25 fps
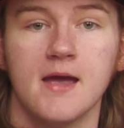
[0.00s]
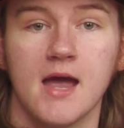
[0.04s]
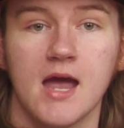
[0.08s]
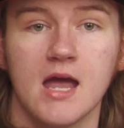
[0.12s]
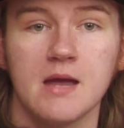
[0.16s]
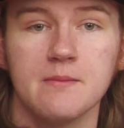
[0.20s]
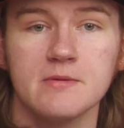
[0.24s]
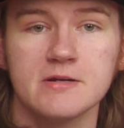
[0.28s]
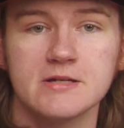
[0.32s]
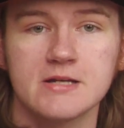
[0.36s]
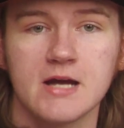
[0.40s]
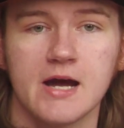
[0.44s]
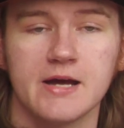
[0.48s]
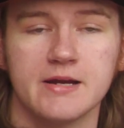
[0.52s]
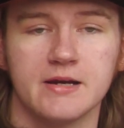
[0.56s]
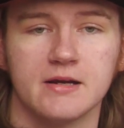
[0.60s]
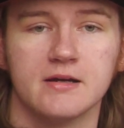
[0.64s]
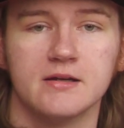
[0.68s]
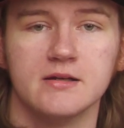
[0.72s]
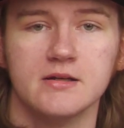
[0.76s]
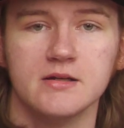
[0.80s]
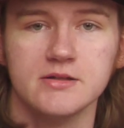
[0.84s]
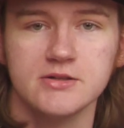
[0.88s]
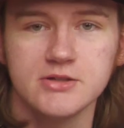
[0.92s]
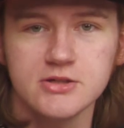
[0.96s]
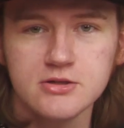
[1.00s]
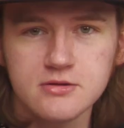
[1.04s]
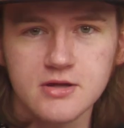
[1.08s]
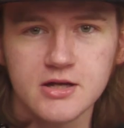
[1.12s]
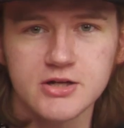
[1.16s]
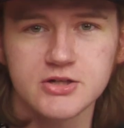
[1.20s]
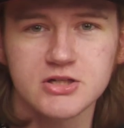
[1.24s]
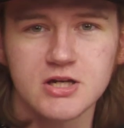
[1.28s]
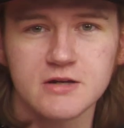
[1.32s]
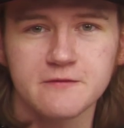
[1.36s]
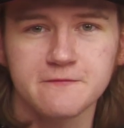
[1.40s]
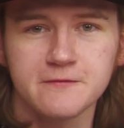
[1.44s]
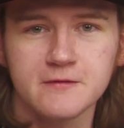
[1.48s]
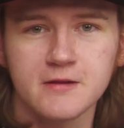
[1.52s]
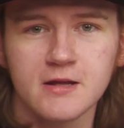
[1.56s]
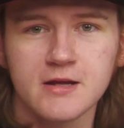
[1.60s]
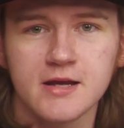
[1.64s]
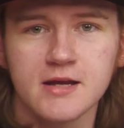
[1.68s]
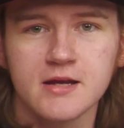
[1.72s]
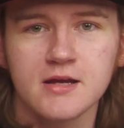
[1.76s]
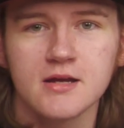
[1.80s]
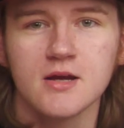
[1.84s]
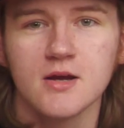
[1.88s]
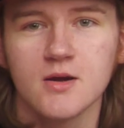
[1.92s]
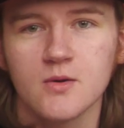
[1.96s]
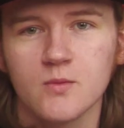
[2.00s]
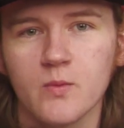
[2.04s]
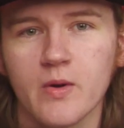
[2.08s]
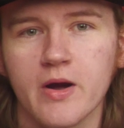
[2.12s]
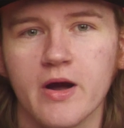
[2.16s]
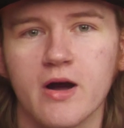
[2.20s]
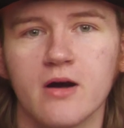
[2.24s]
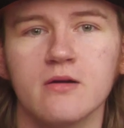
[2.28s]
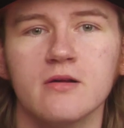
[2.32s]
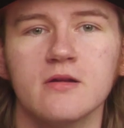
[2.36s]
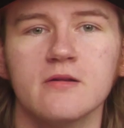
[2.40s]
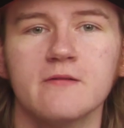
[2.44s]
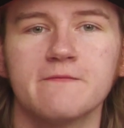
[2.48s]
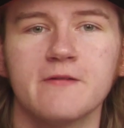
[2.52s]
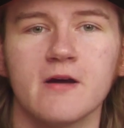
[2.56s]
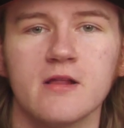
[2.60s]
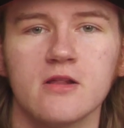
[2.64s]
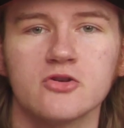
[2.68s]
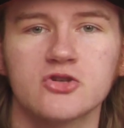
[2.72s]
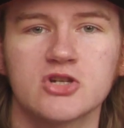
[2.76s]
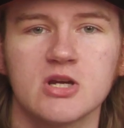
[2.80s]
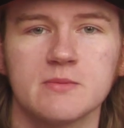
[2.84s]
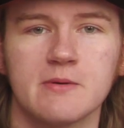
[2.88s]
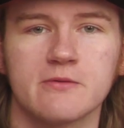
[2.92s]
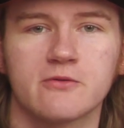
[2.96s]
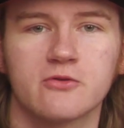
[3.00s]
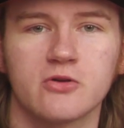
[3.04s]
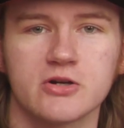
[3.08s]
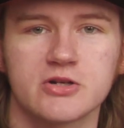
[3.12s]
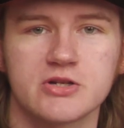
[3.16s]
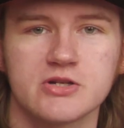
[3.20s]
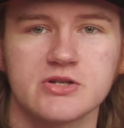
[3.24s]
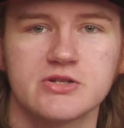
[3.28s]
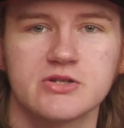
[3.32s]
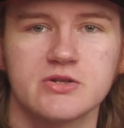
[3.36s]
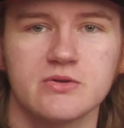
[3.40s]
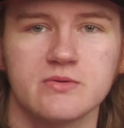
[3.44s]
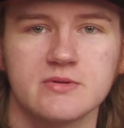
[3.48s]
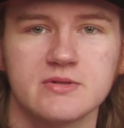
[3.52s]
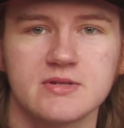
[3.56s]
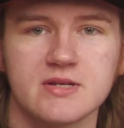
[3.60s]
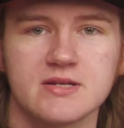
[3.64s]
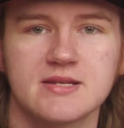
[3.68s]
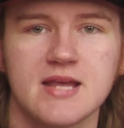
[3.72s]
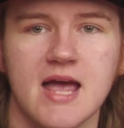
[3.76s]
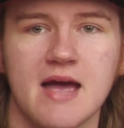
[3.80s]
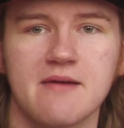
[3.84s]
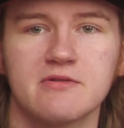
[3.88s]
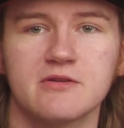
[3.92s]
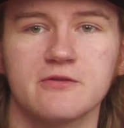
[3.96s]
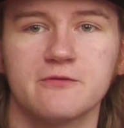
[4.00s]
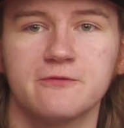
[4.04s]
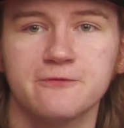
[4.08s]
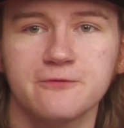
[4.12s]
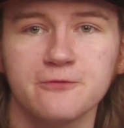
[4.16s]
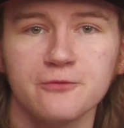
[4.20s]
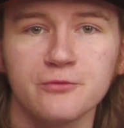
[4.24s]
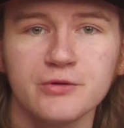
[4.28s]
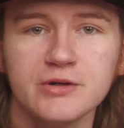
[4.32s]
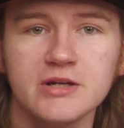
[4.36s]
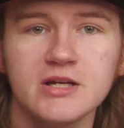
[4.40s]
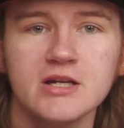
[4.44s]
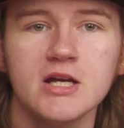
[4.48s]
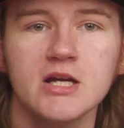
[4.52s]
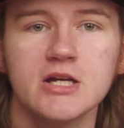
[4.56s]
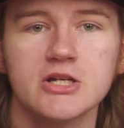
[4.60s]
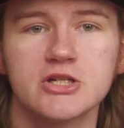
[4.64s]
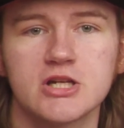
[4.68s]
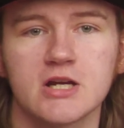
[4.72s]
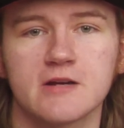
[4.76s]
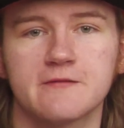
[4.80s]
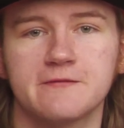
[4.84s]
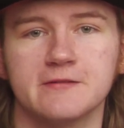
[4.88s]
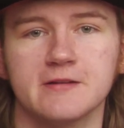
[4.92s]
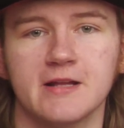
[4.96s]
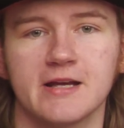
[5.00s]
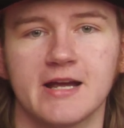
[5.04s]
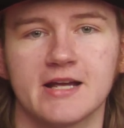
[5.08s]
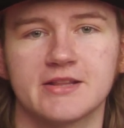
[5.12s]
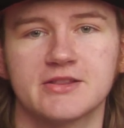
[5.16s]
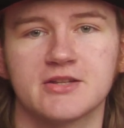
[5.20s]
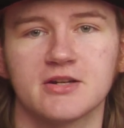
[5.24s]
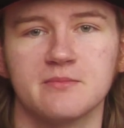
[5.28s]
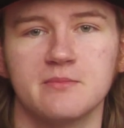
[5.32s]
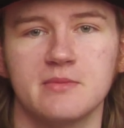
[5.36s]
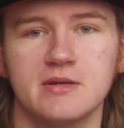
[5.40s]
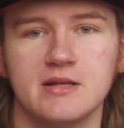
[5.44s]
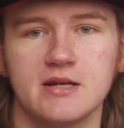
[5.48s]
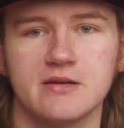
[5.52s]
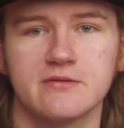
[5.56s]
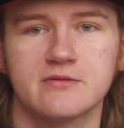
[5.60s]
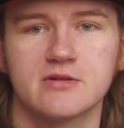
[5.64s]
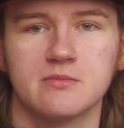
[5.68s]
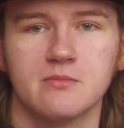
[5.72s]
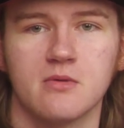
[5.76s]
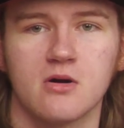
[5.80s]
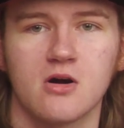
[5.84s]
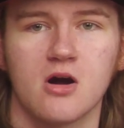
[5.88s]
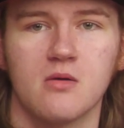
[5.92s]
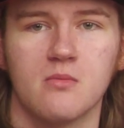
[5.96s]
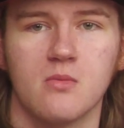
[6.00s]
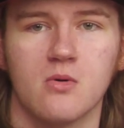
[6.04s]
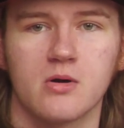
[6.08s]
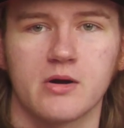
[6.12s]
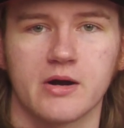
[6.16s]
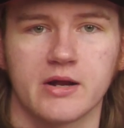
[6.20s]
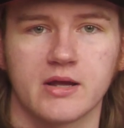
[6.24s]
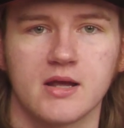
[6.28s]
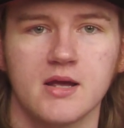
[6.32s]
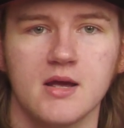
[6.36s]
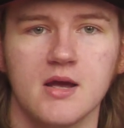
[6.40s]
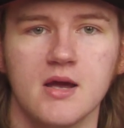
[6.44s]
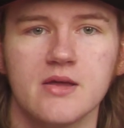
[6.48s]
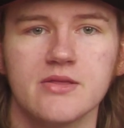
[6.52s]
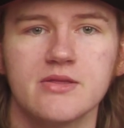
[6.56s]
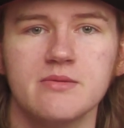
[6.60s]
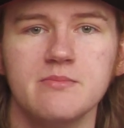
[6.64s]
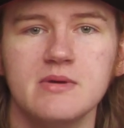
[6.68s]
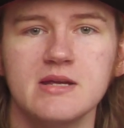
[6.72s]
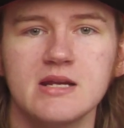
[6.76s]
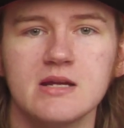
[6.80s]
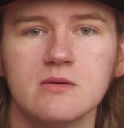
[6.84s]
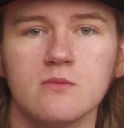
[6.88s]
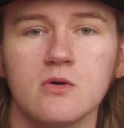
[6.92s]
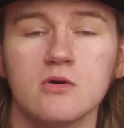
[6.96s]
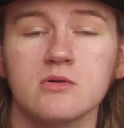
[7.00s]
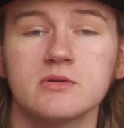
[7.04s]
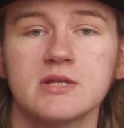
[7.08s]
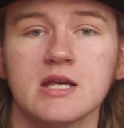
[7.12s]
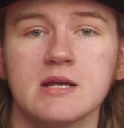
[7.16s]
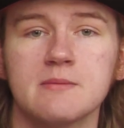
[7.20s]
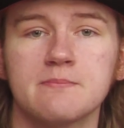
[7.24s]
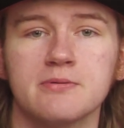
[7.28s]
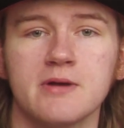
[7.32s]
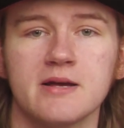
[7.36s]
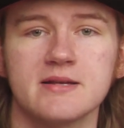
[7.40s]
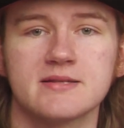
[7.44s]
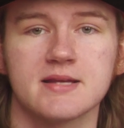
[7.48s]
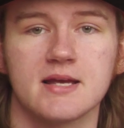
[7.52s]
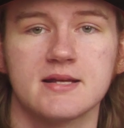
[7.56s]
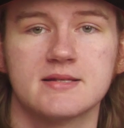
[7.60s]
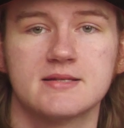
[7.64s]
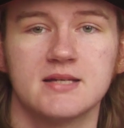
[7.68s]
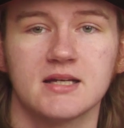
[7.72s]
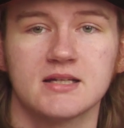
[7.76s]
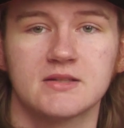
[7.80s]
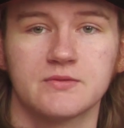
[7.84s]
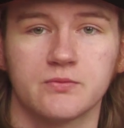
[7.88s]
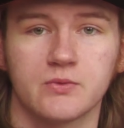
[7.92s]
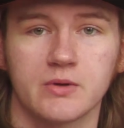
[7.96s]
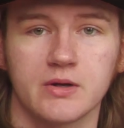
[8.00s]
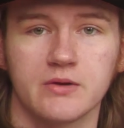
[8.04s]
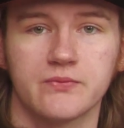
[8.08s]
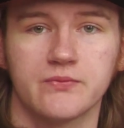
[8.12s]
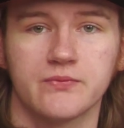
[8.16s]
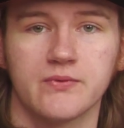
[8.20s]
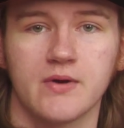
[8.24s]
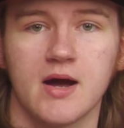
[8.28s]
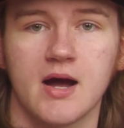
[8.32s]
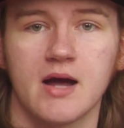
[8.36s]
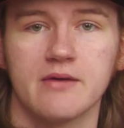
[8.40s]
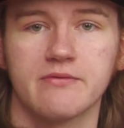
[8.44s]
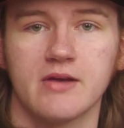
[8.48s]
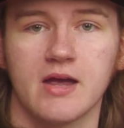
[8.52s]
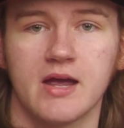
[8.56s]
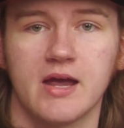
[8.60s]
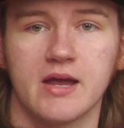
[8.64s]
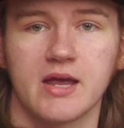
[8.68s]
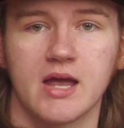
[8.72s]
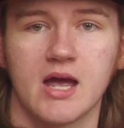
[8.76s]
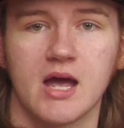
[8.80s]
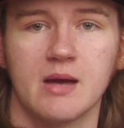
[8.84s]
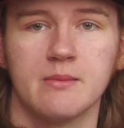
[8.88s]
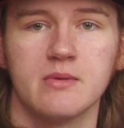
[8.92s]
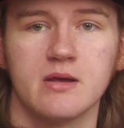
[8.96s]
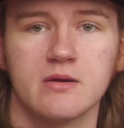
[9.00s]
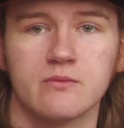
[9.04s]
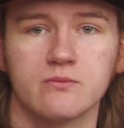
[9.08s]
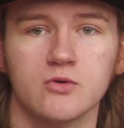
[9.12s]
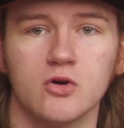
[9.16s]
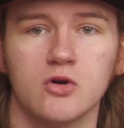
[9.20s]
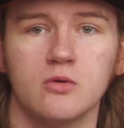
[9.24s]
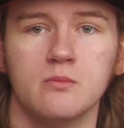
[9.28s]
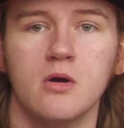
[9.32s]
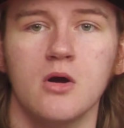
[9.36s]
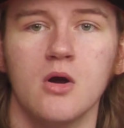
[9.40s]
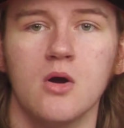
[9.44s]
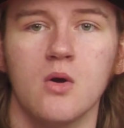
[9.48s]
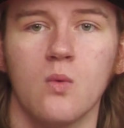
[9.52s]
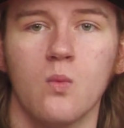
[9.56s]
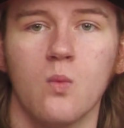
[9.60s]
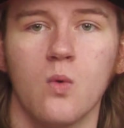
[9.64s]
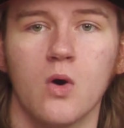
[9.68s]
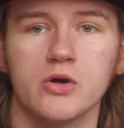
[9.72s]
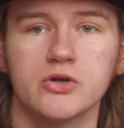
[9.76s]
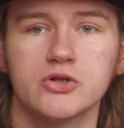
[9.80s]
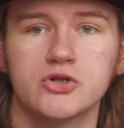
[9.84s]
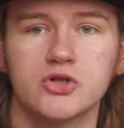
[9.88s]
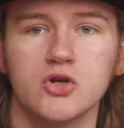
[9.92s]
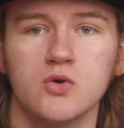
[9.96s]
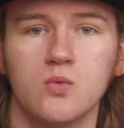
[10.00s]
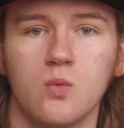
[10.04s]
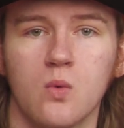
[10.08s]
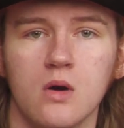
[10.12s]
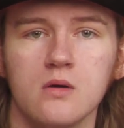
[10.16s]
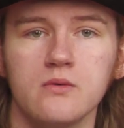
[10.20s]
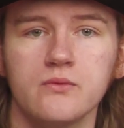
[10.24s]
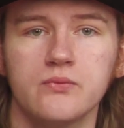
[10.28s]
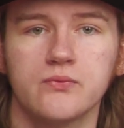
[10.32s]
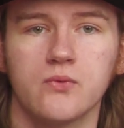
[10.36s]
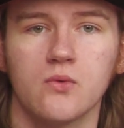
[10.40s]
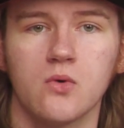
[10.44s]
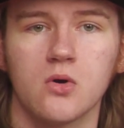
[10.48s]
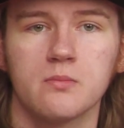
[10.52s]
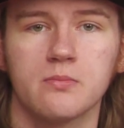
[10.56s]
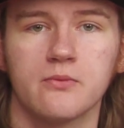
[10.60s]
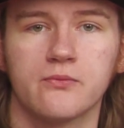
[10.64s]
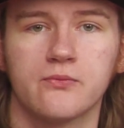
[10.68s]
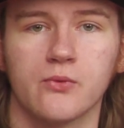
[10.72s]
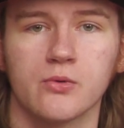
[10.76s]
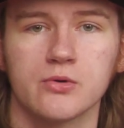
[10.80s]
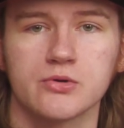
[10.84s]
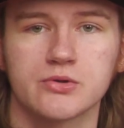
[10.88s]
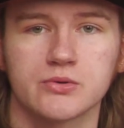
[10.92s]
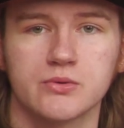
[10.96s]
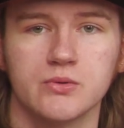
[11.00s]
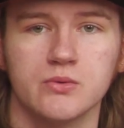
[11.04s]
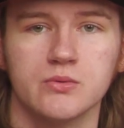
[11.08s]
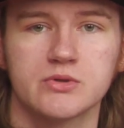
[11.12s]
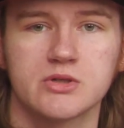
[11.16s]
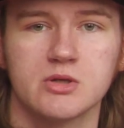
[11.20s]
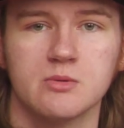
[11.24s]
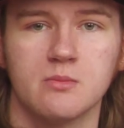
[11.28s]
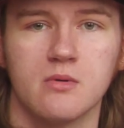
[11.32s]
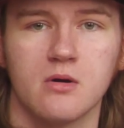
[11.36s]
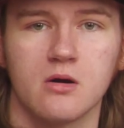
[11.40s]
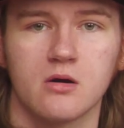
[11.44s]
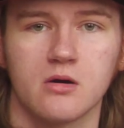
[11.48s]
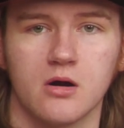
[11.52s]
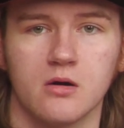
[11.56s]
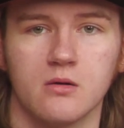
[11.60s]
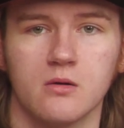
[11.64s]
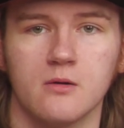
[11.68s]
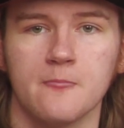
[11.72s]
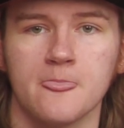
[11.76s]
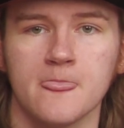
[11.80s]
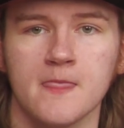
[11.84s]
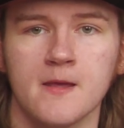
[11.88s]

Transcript: Hey Medina, do you like Chick fil A? Well, Fellowship of Christian Students is having free Chick fil A at their meeting tomorrow morning. The meeting will take place at 6.45 a.m. in room 1214 before school tomorrow.